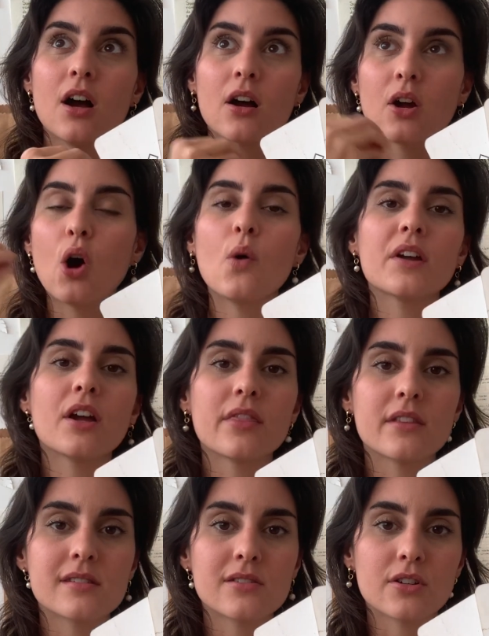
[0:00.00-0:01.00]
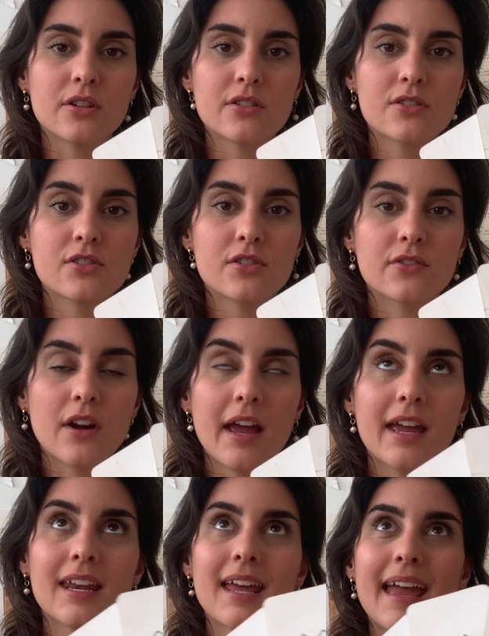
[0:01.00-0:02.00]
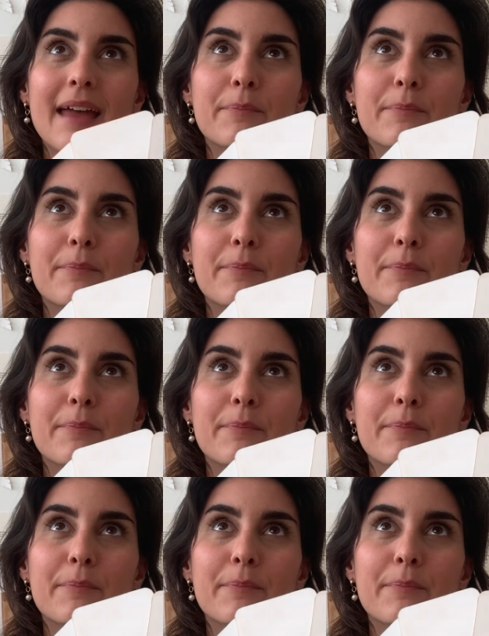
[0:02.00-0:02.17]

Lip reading: going on this search, right?